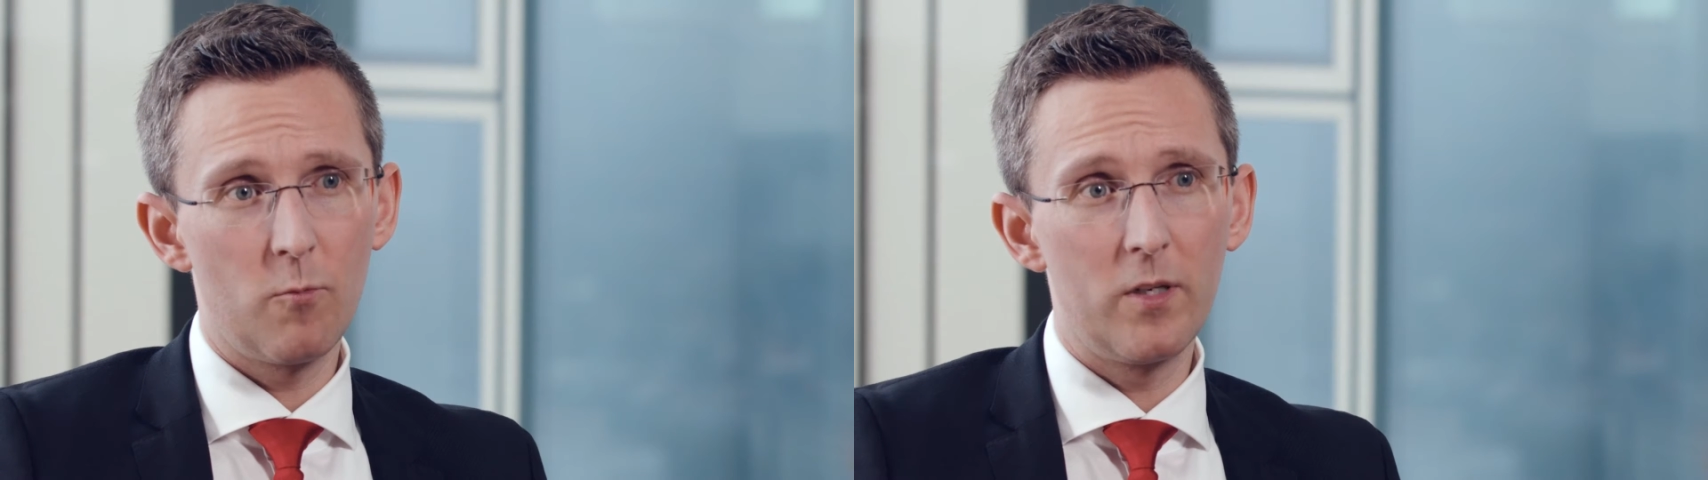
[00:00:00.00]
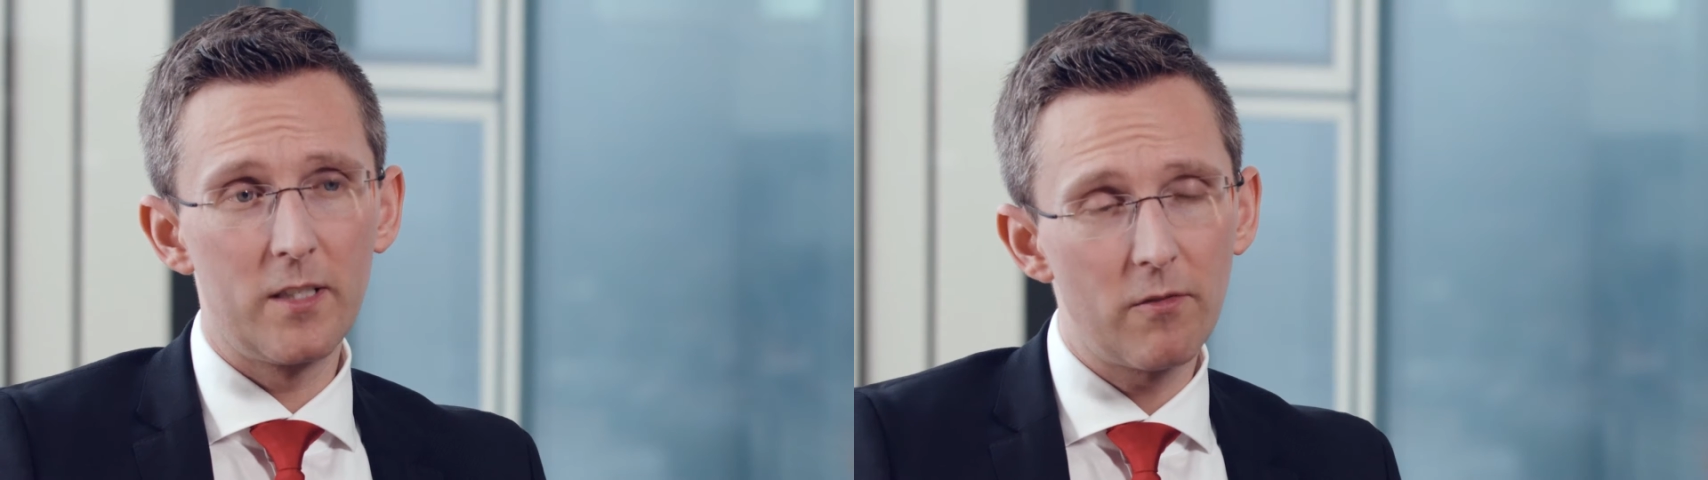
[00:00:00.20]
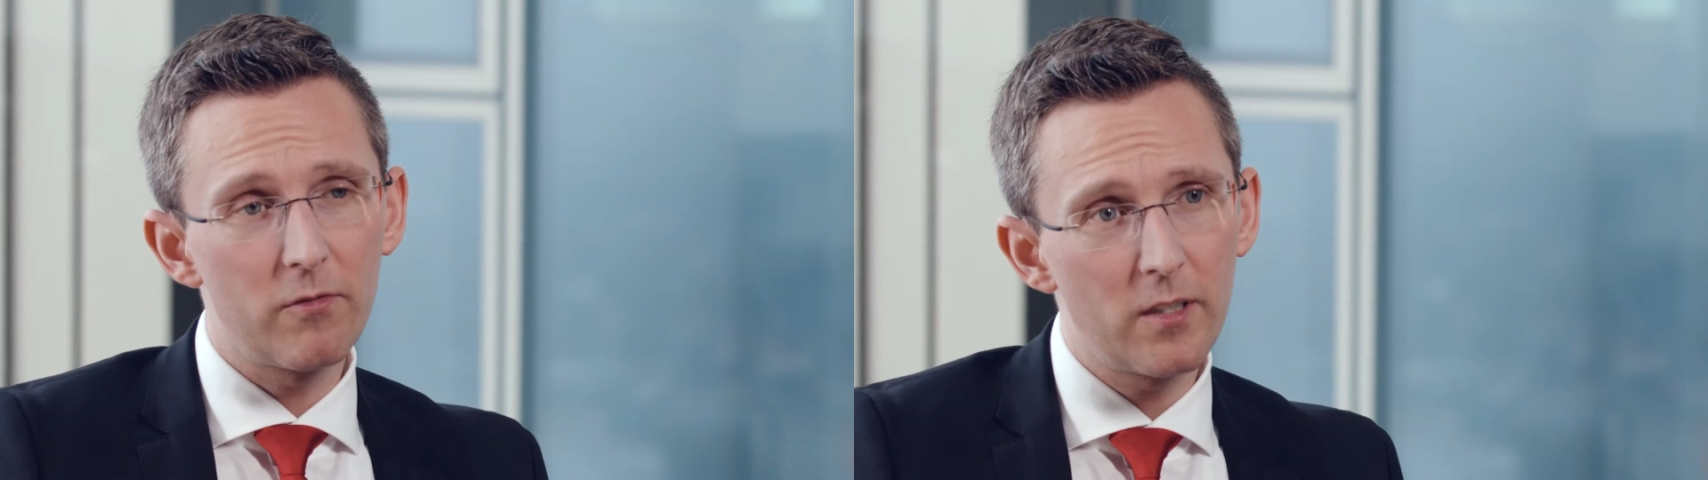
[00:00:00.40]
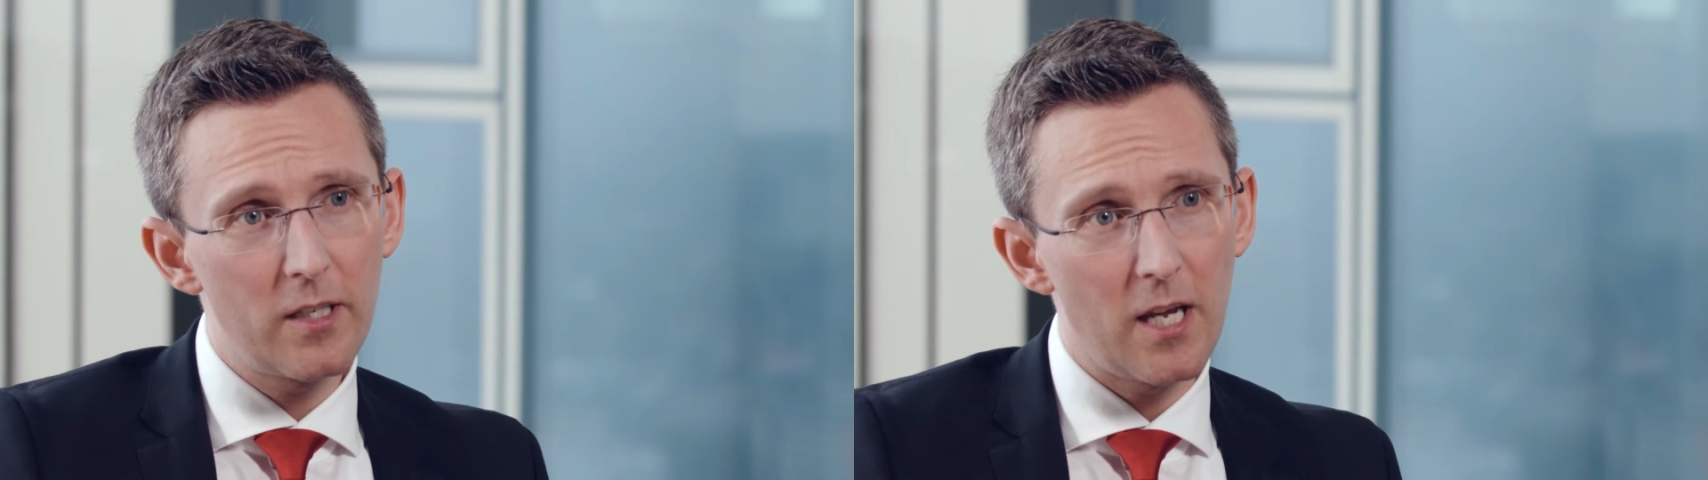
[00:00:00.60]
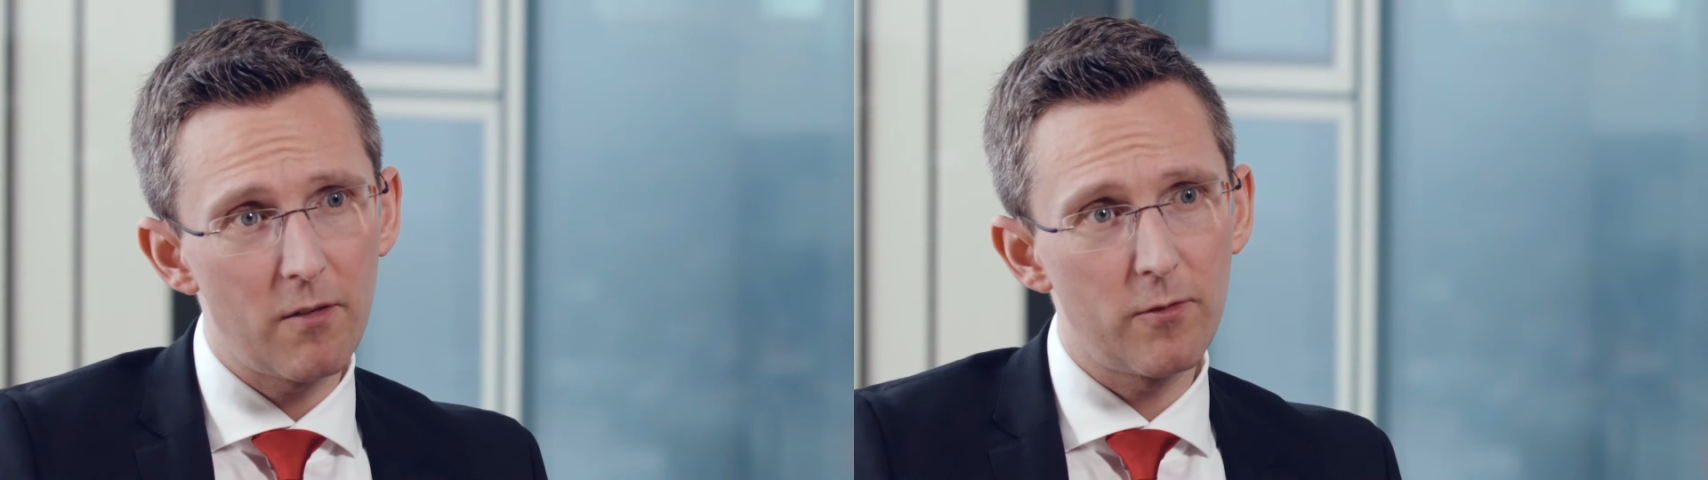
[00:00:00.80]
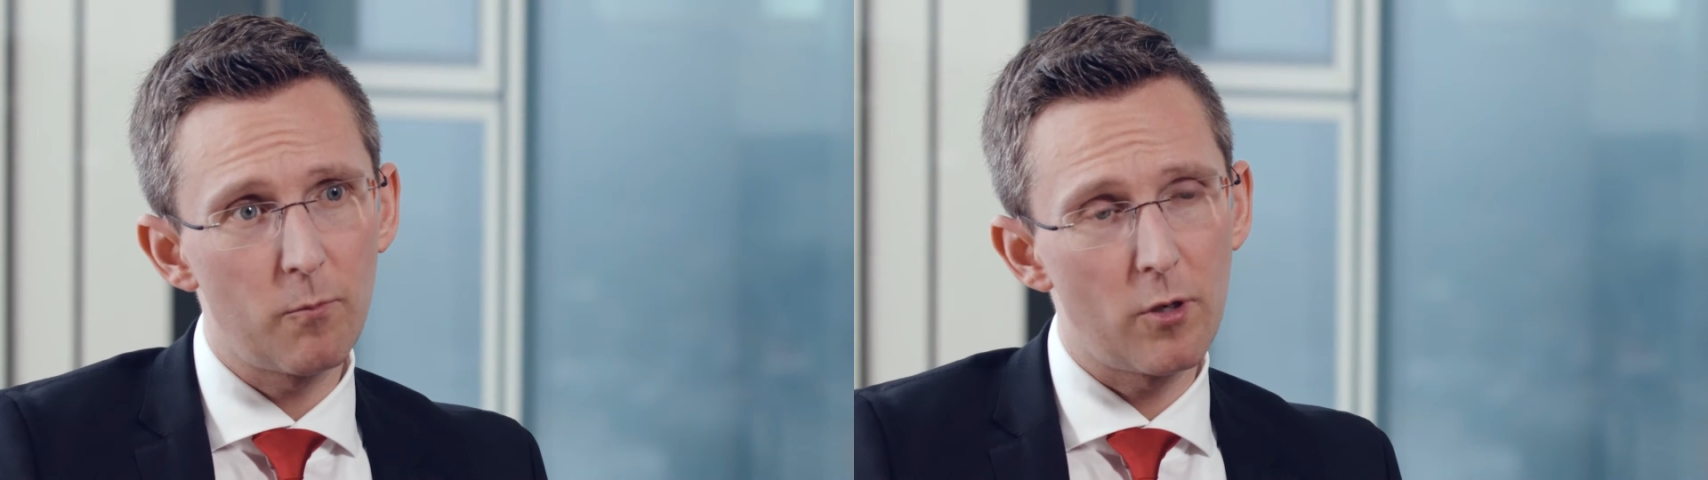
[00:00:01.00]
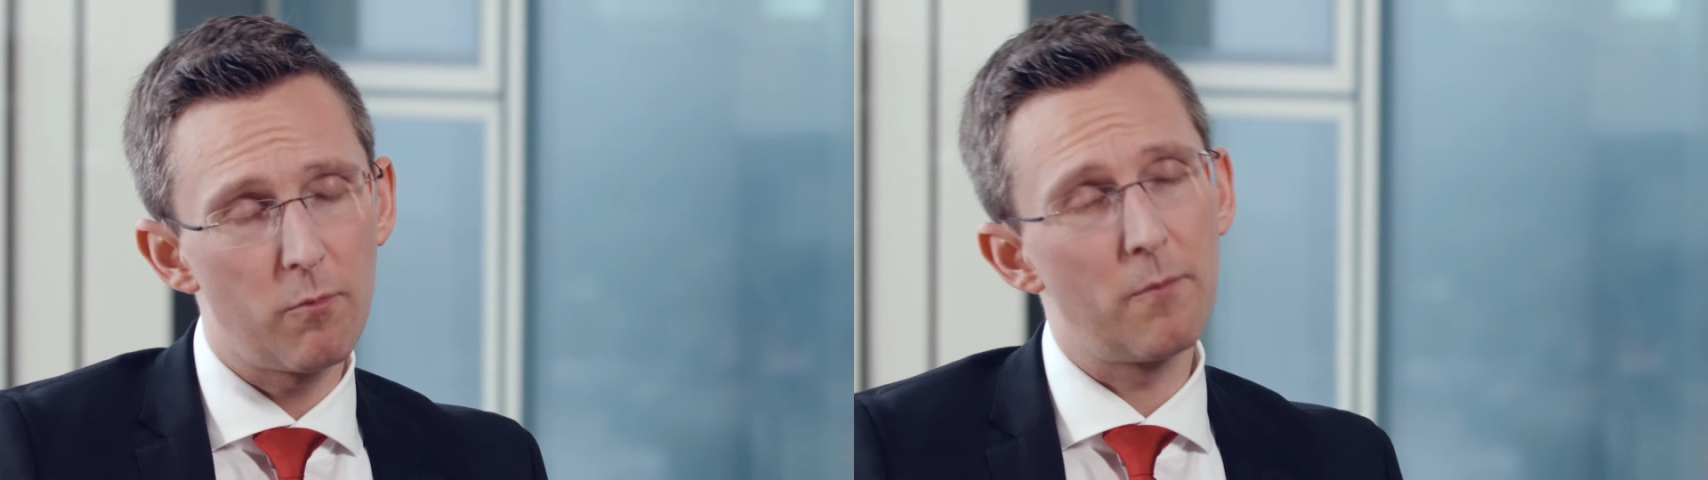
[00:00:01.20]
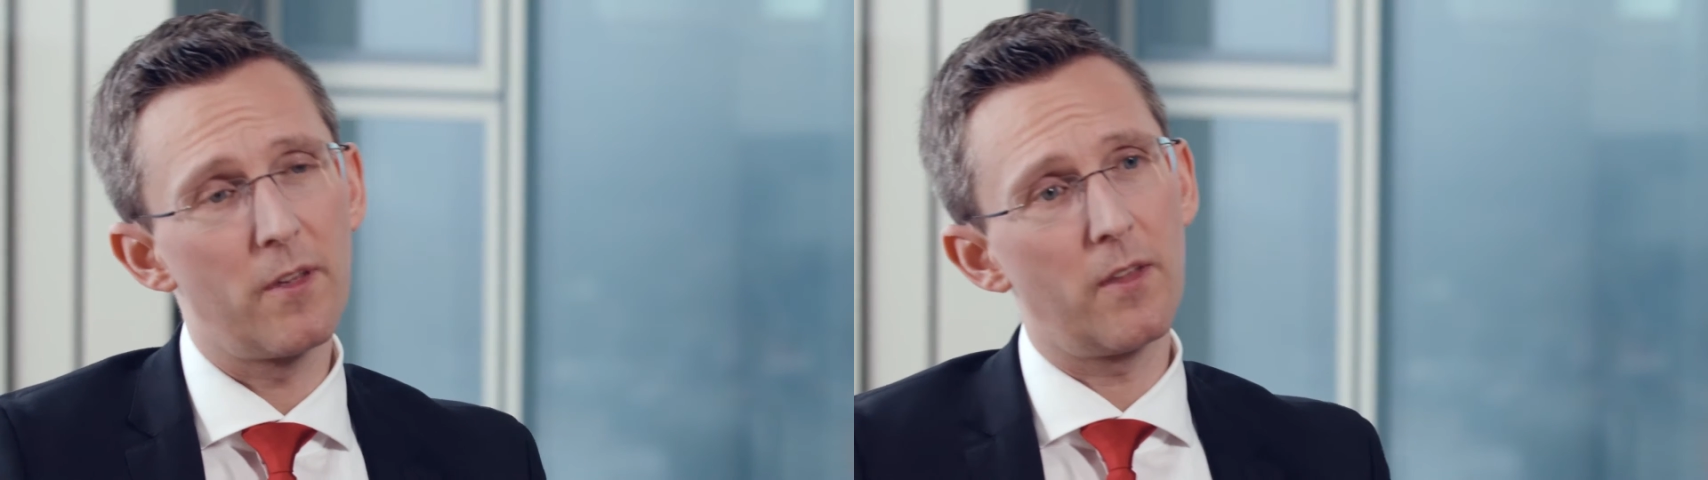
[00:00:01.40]
will definitely have the
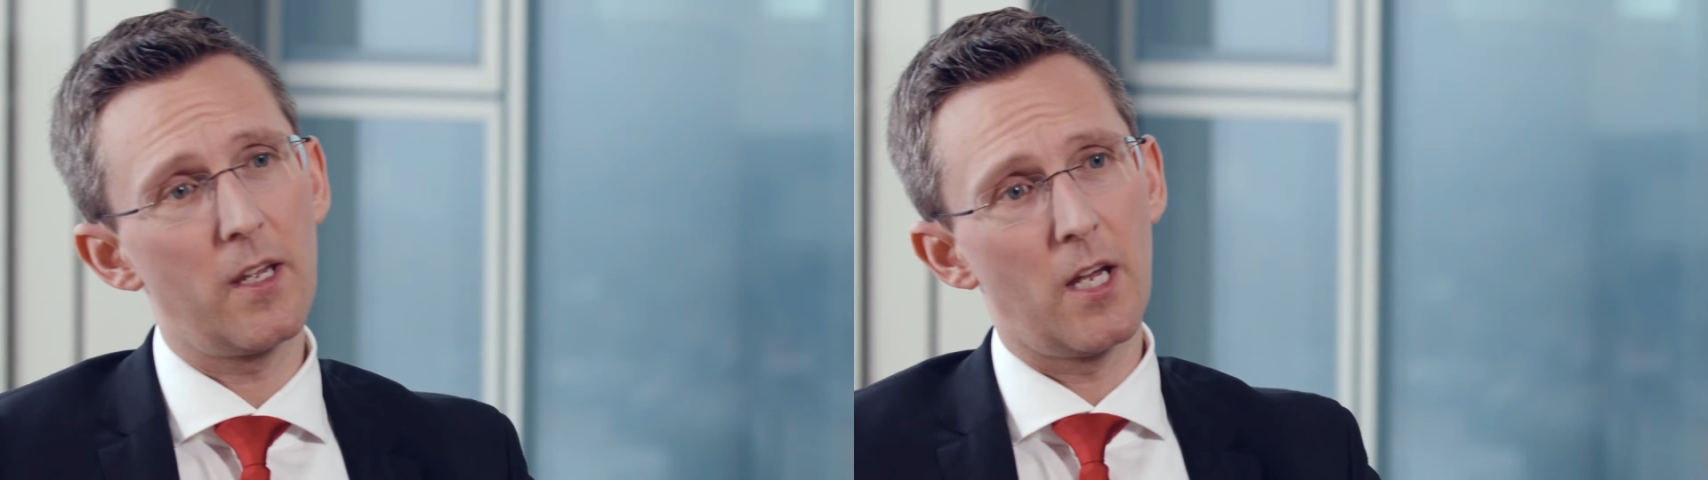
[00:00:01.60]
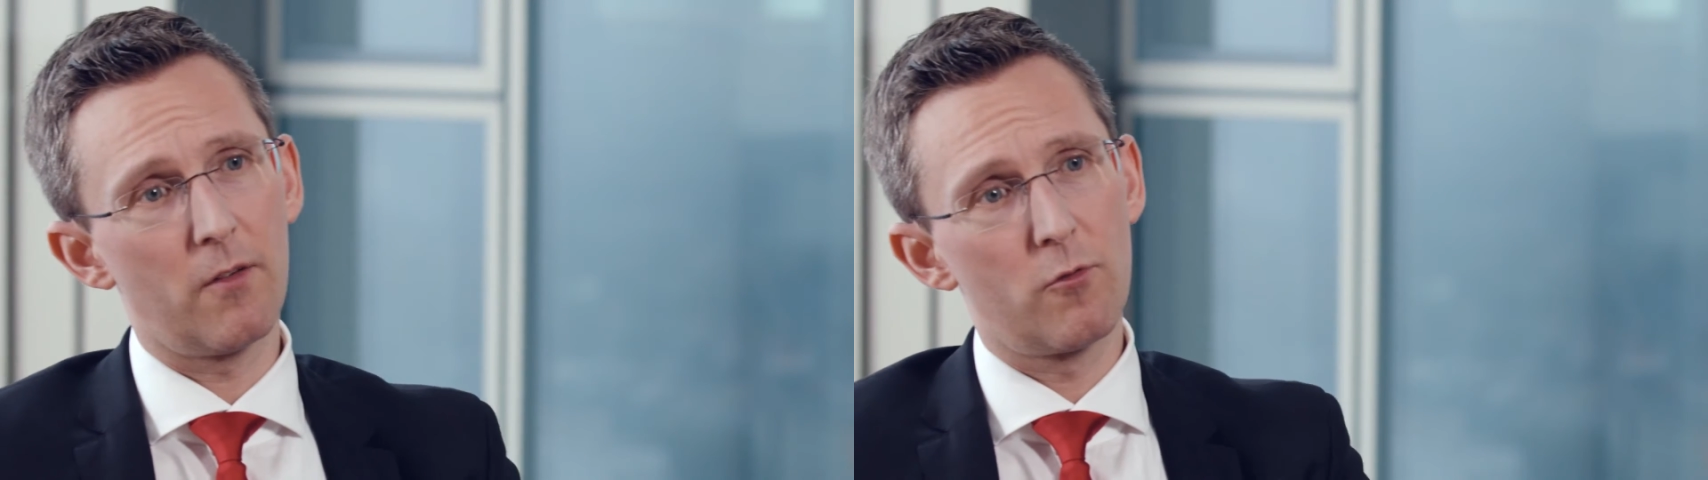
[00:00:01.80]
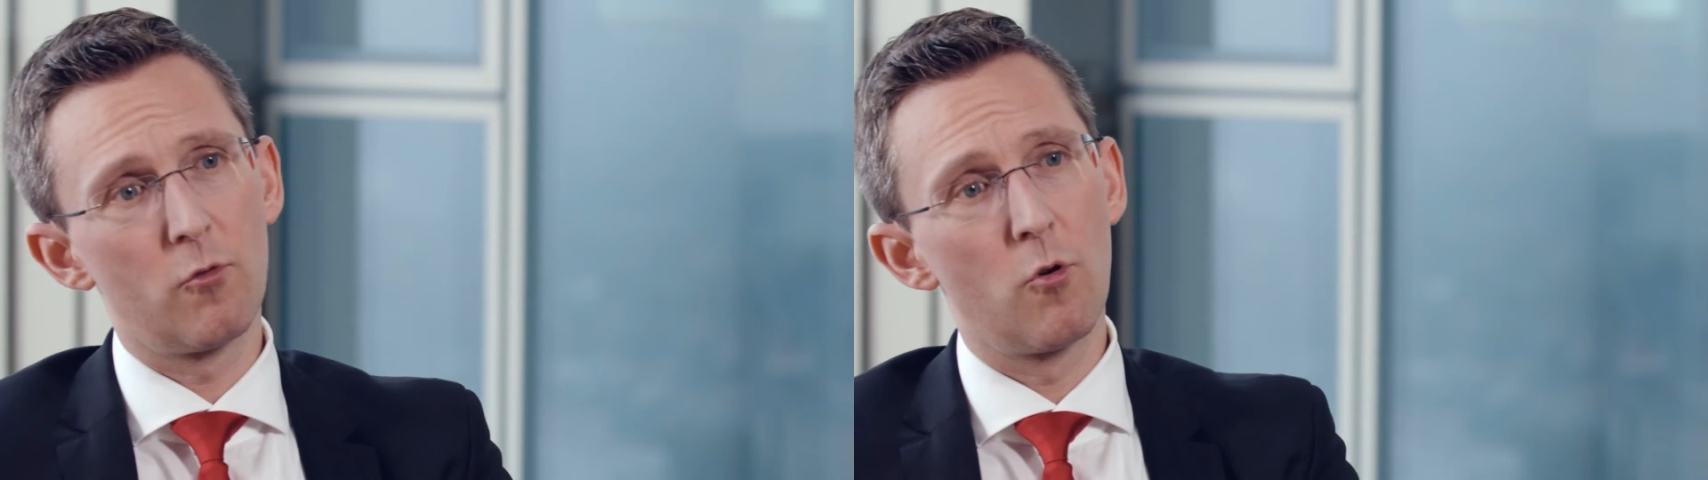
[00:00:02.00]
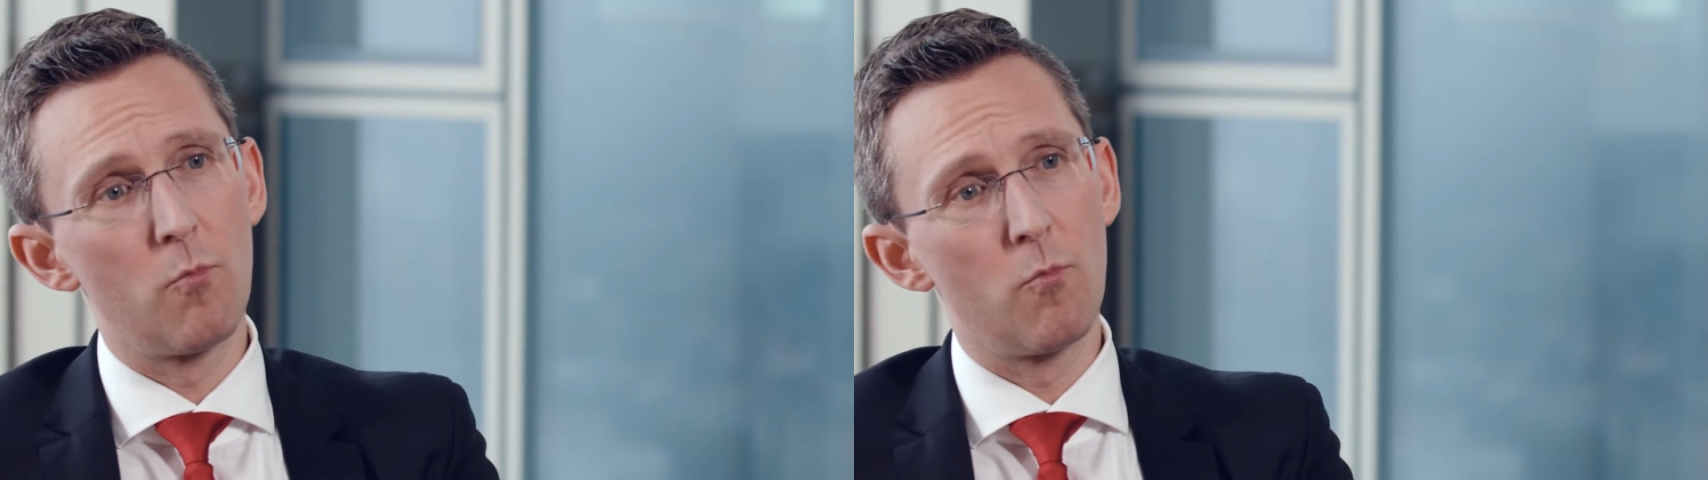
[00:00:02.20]
problem that they have to